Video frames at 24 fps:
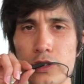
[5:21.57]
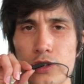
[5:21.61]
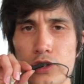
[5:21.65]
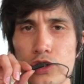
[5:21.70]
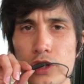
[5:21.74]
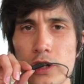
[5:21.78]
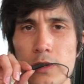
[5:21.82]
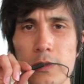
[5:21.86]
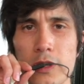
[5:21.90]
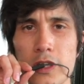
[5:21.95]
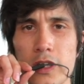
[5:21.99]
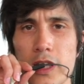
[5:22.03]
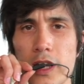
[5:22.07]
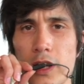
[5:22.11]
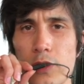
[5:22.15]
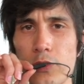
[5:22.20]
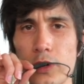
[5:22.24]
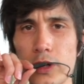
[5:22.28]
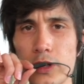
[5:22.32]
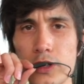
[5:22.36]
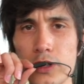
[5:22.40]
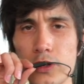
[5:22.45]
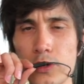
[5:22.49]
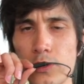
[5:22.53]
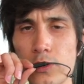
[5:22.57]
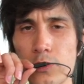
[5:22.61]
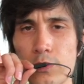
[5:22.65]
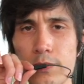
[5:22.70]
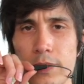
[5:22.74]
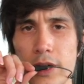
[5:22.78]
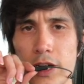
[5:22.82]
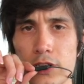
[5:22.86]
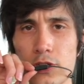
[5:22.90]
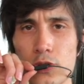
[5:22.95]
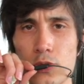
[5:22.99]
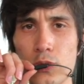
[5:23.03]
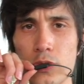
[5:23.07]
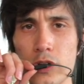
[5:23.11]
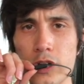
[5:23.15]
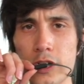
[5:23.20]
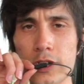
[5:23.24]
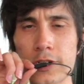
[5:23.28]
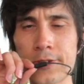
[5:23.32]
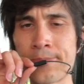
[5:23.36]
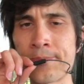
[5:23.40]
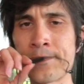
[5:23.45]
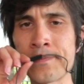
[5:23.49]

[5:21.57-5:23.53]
the treatment, then I went back to work,